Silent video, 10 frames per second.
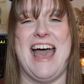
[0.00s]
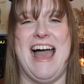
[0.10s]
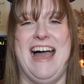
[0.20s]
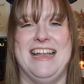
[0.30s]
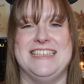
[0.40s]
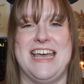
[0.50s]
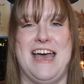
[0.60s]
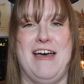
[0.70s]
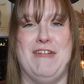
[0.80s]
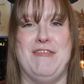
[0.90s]
and
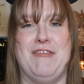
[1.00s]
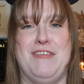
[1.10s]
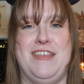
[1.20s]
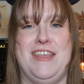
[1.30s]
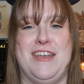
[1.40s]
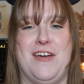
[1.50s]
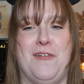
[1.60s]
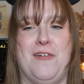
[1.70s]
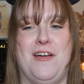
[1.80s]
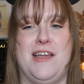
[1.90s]
have you
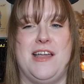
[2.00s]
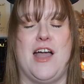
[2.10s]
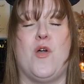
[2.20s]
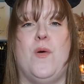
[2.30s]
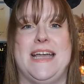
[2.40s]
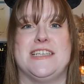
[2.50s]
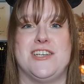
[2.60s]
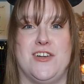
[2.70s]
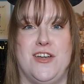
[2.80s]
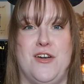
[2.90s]
know a quick
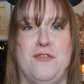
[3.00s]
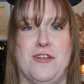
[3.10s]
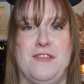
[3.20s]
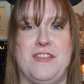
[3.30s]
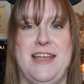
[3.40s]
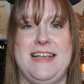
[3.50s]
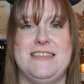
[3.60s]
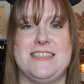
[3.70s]
turnover of things.